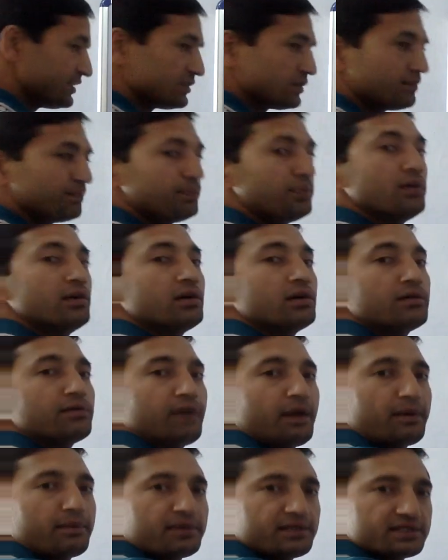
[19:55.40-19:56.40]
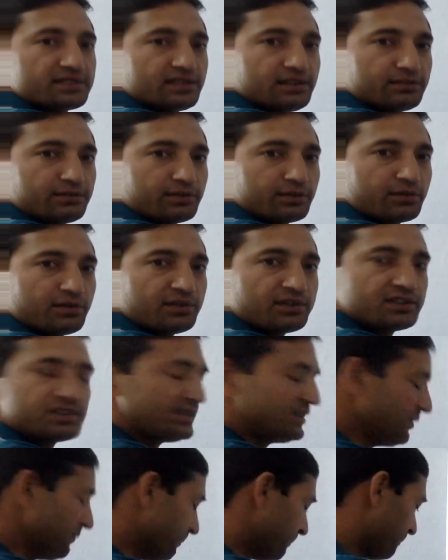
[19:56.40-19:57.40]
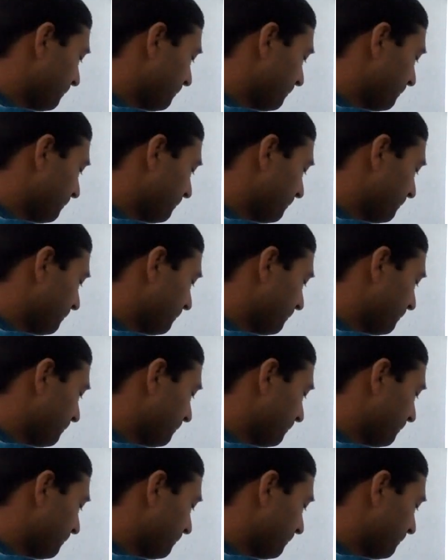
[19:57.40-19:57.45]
is the pure vibrational frequency,